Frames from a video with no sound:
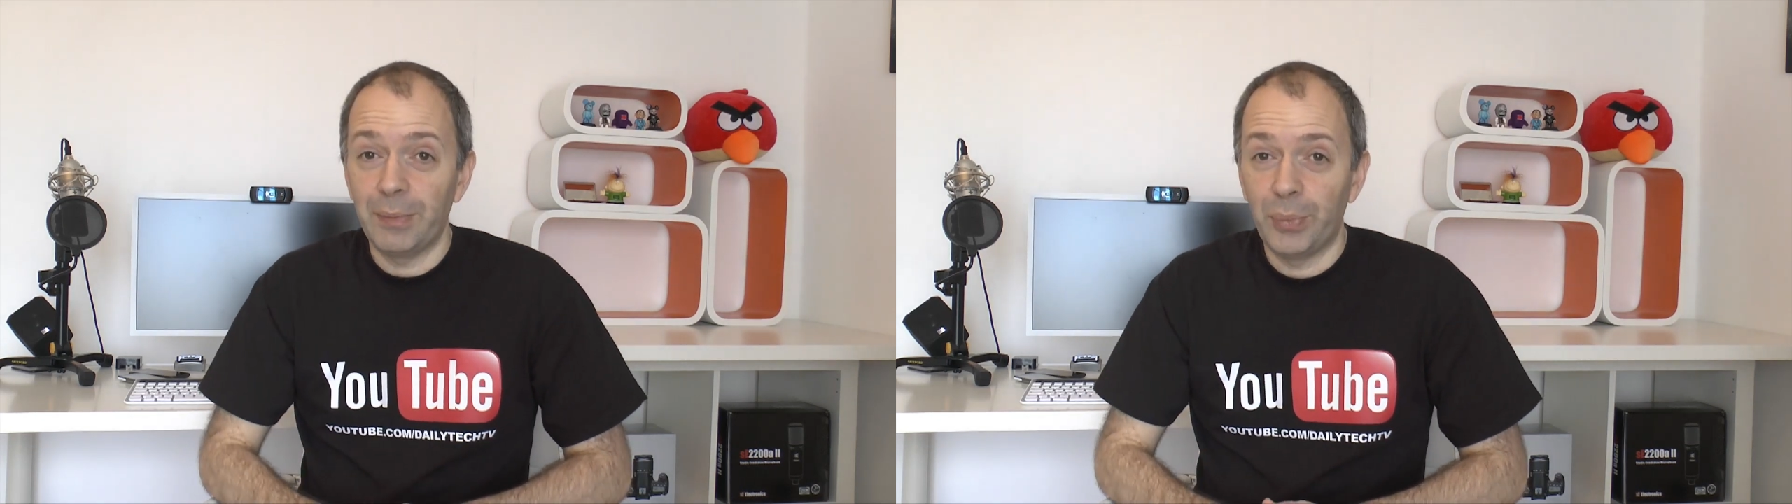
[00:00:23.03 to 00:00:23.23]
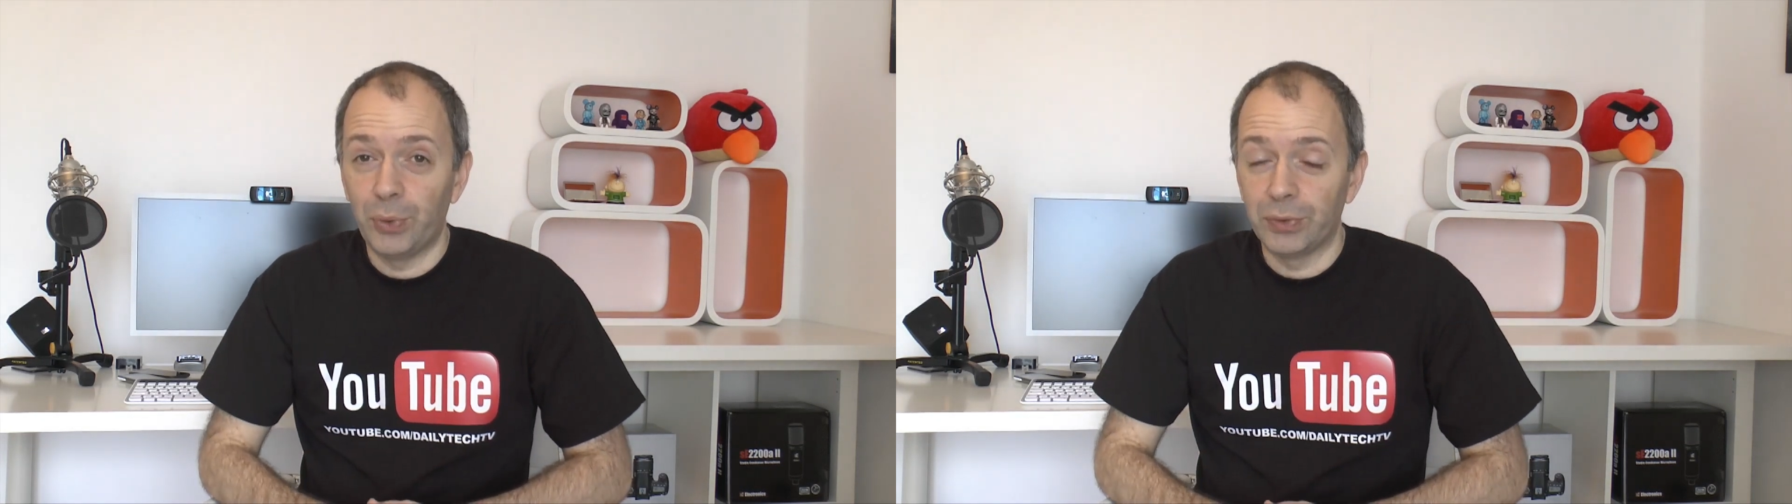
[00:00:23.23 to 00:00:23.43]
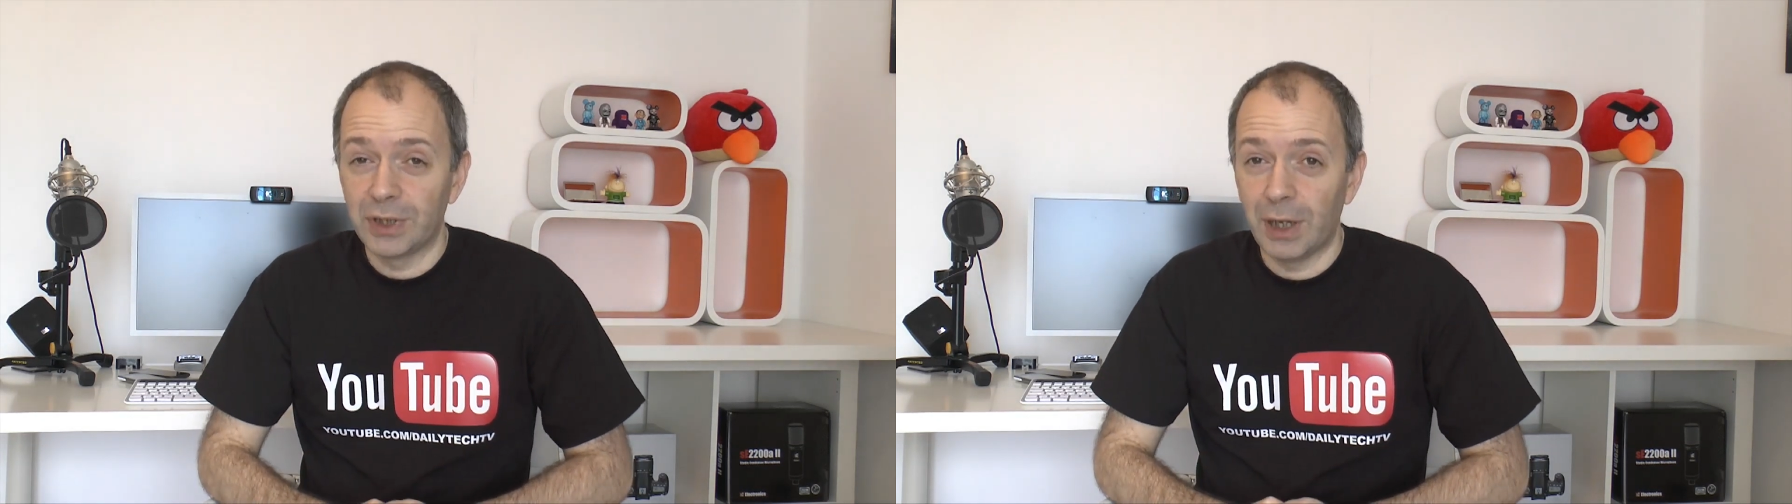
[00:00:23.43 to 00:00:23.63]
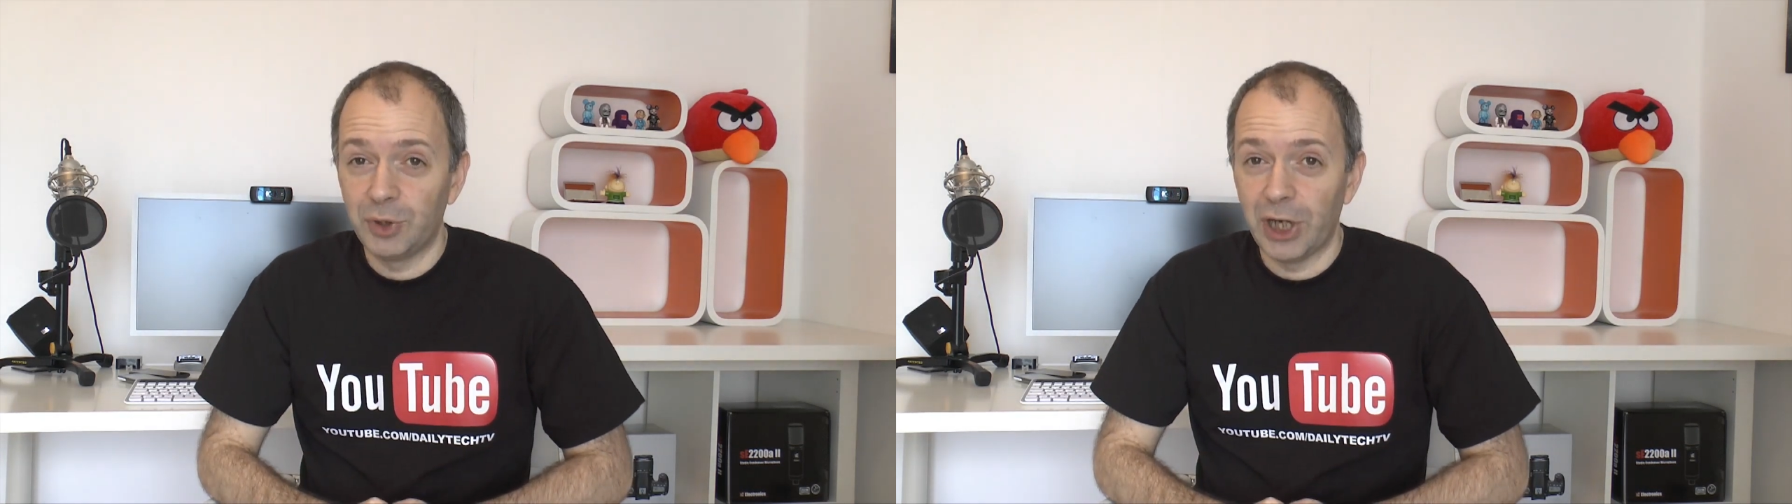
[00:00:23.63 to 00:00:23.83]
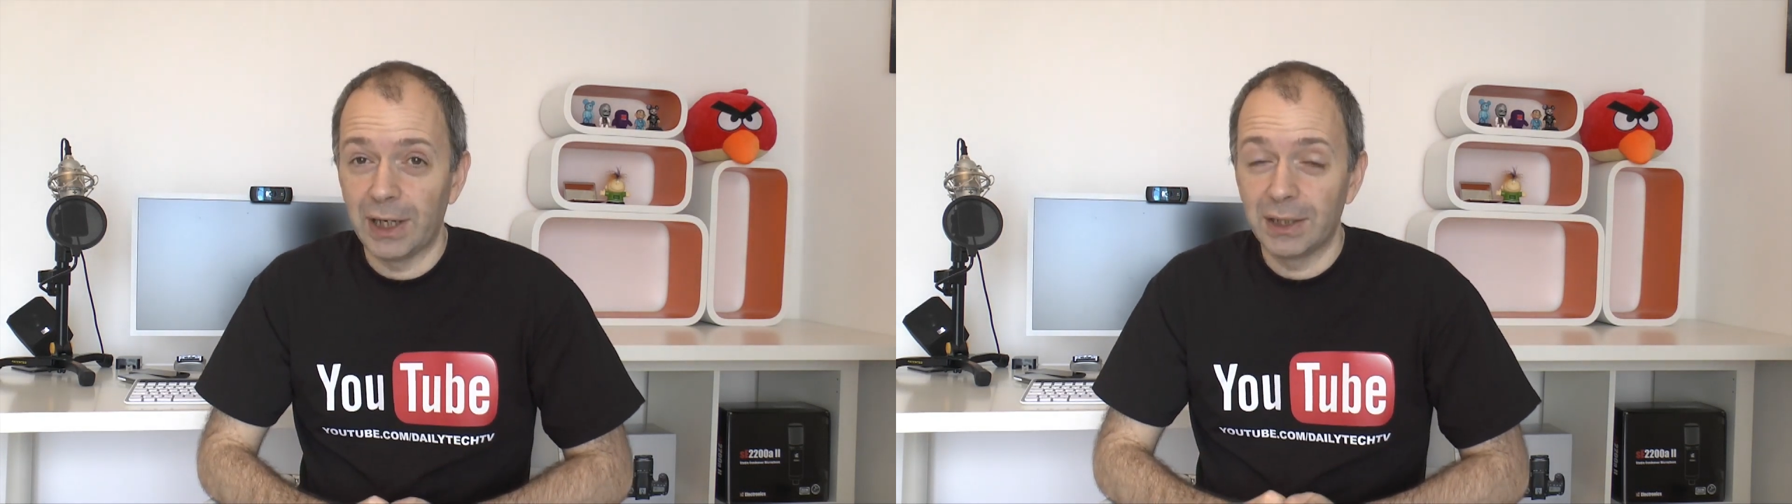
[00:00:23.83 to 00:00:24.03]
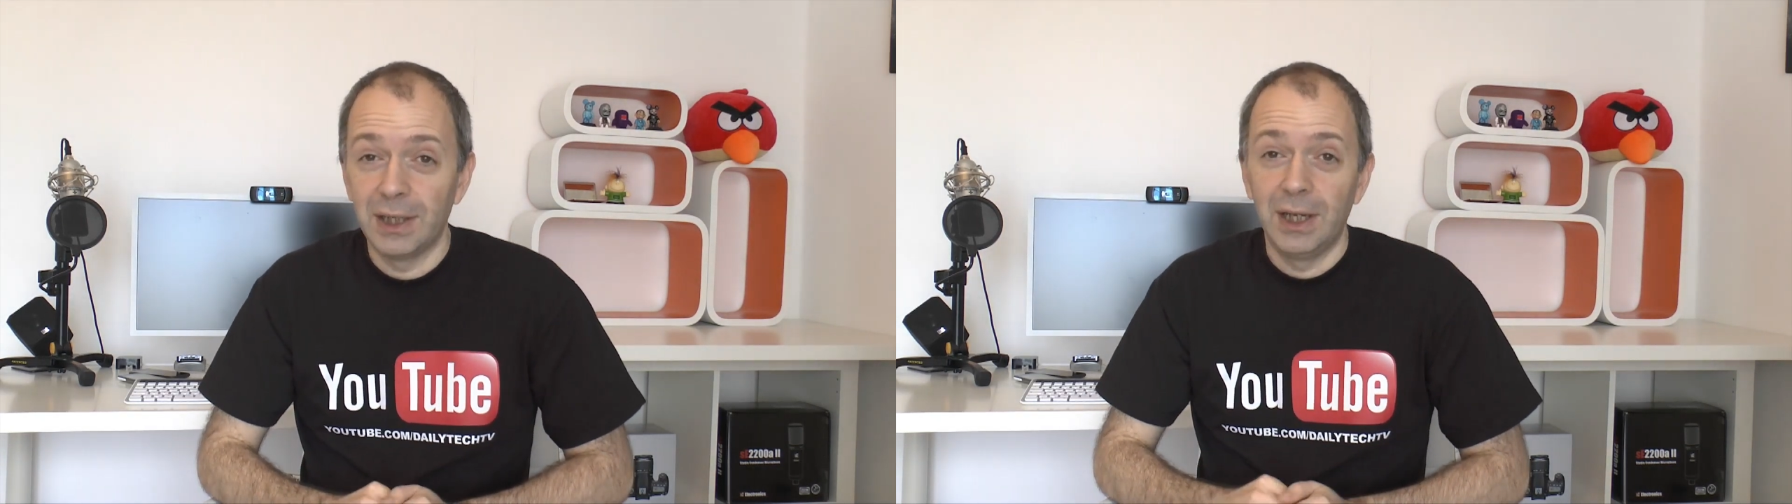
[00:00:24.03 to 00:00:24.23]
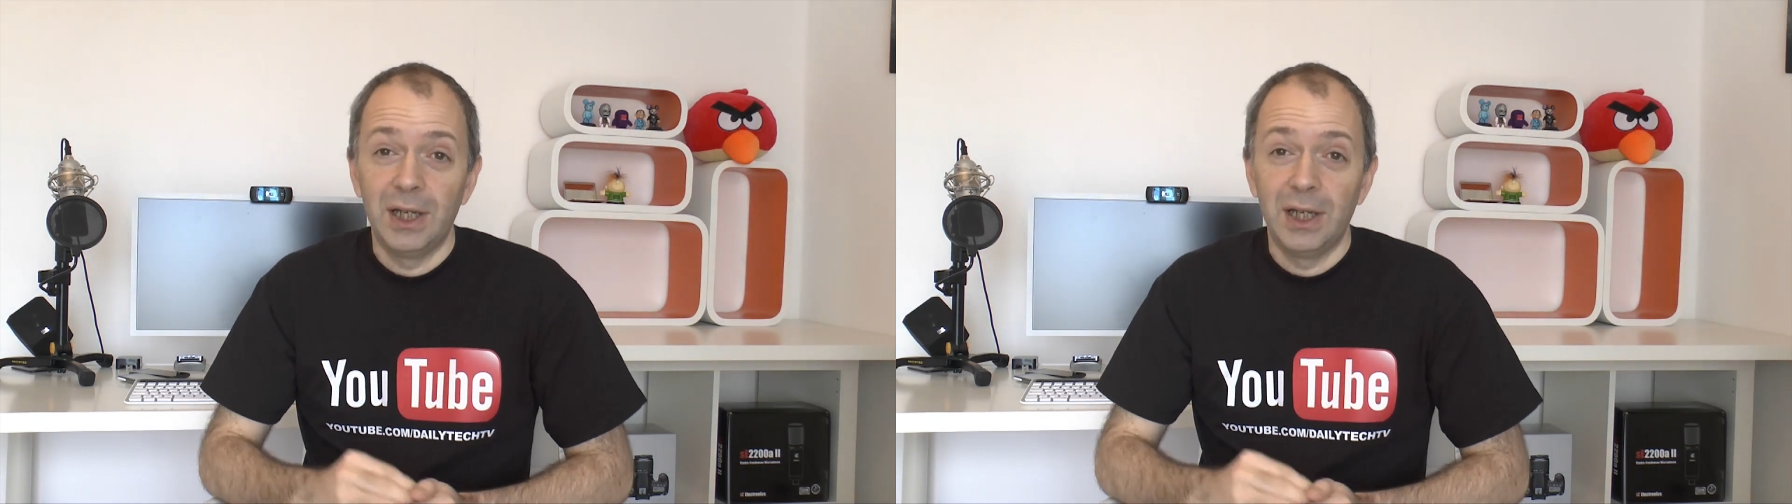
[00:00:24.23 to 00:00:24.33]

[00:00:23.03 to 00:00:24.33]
important subject.